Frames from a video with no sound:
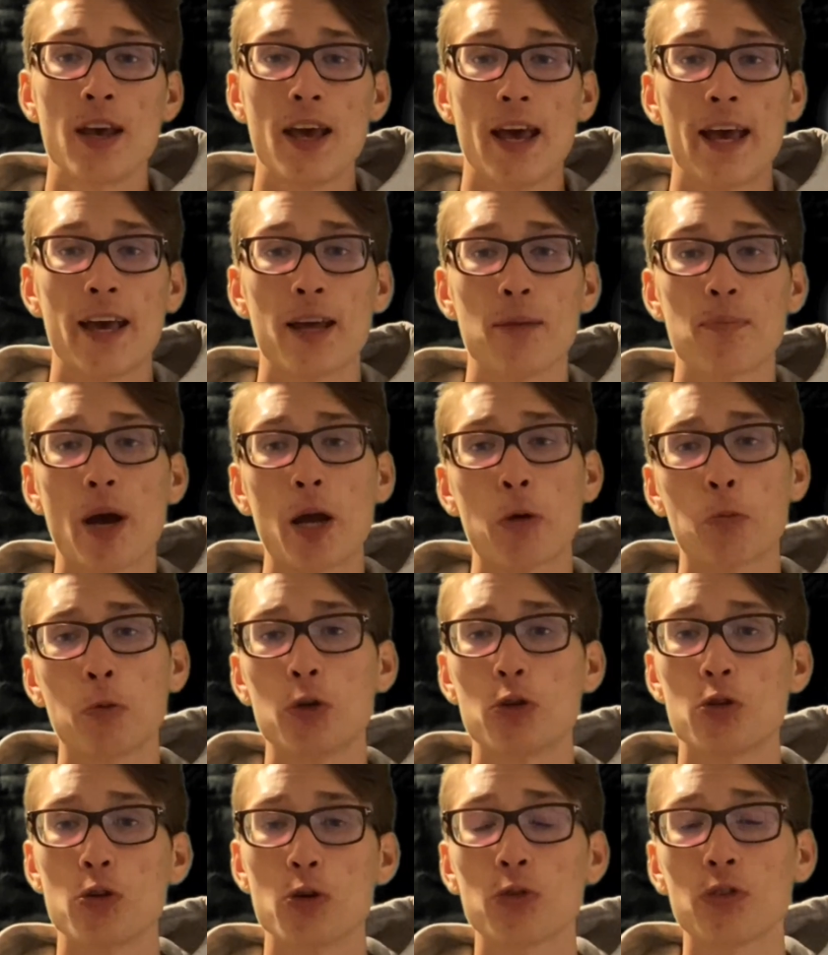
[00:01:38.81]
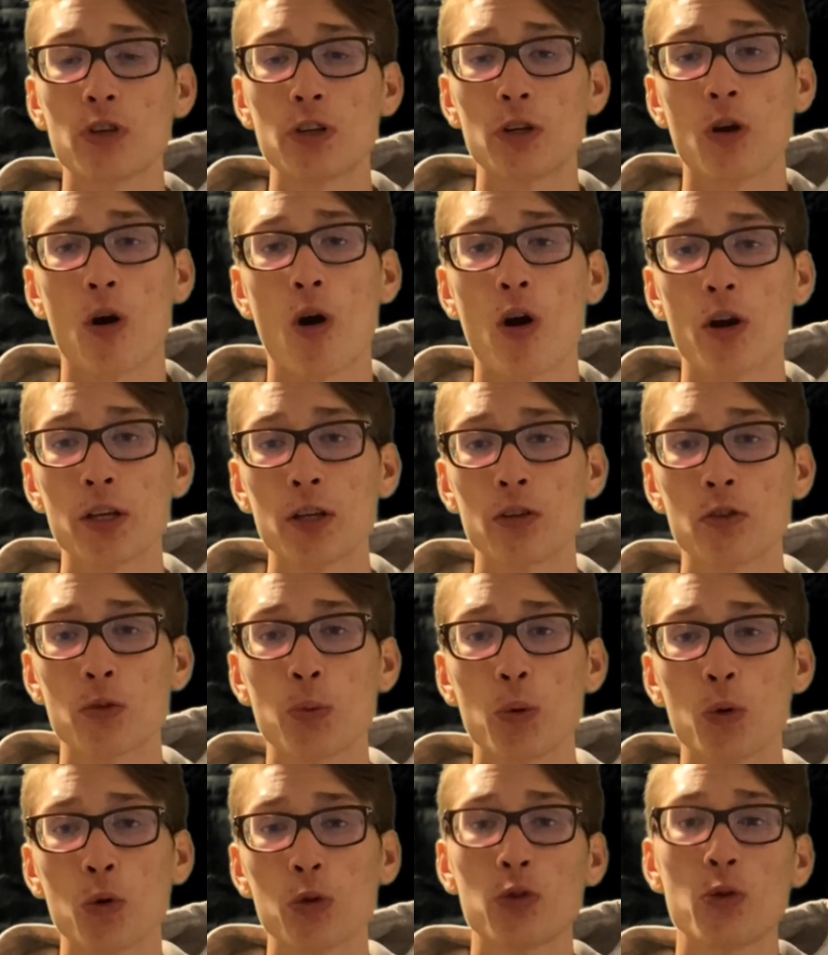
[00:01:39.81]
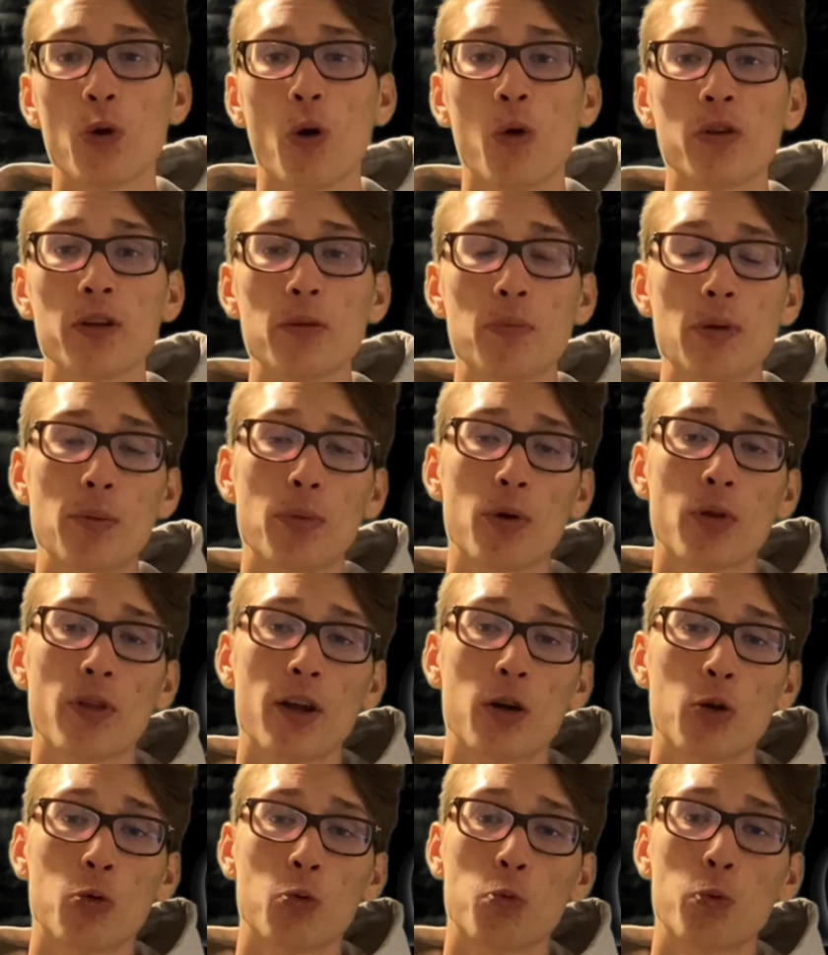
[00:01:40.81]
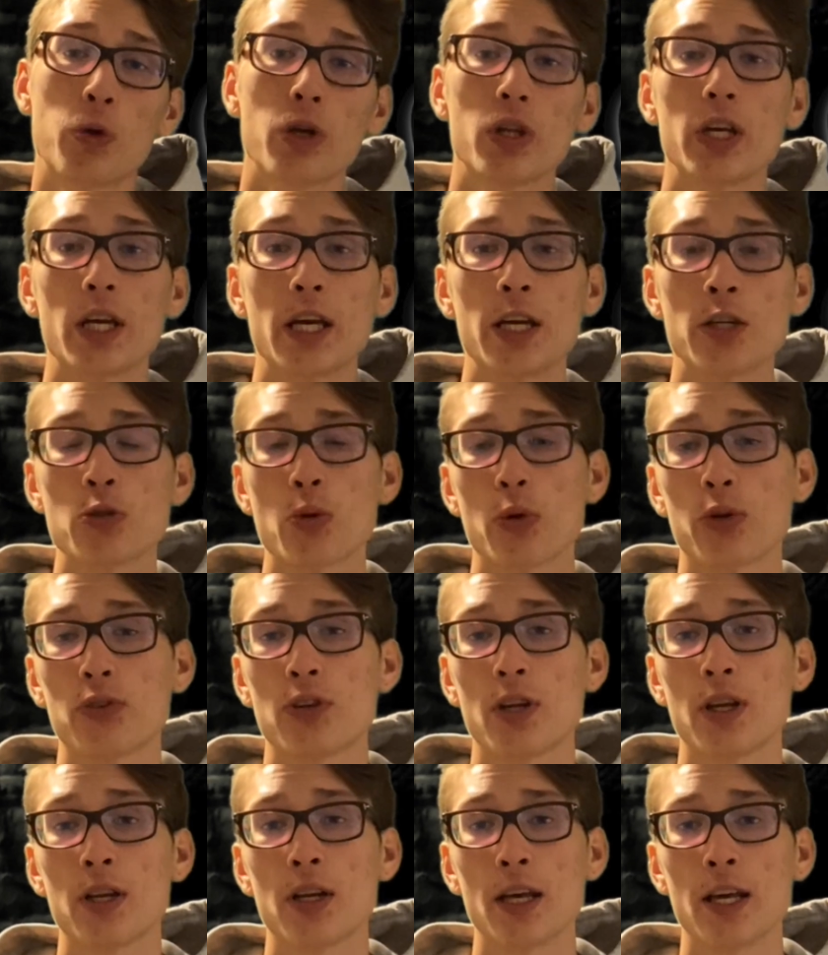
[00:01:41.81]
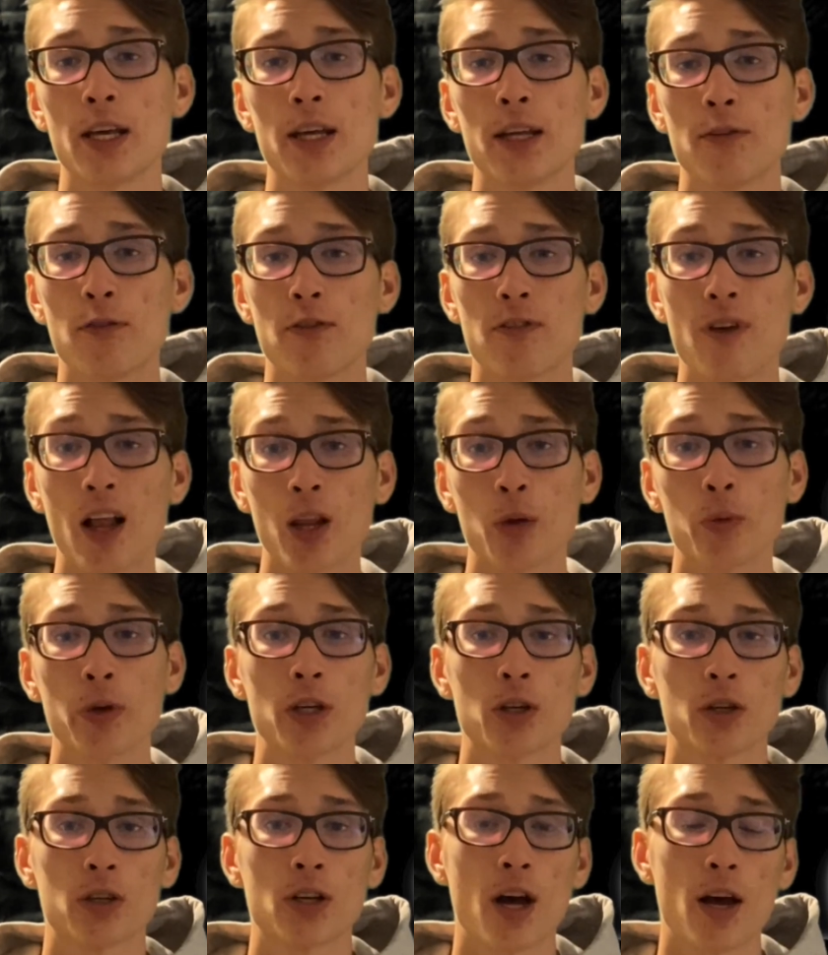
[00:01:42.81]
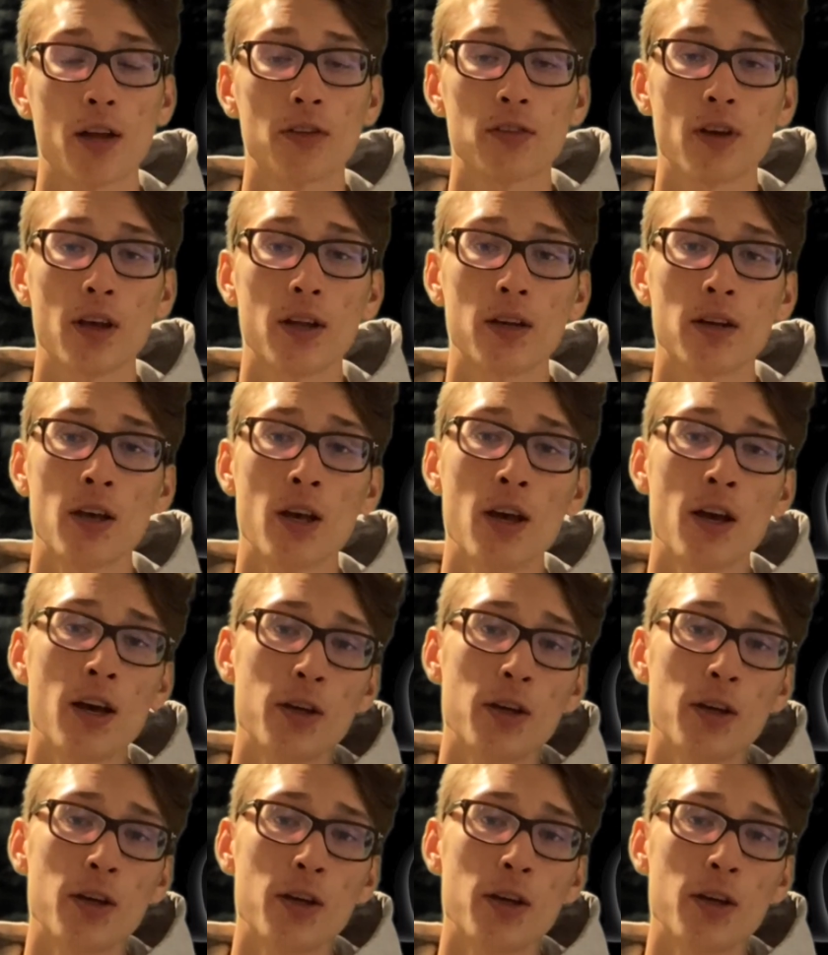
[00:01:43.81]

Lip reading: And by reducing your audience pool to only people that are really interested in following your content,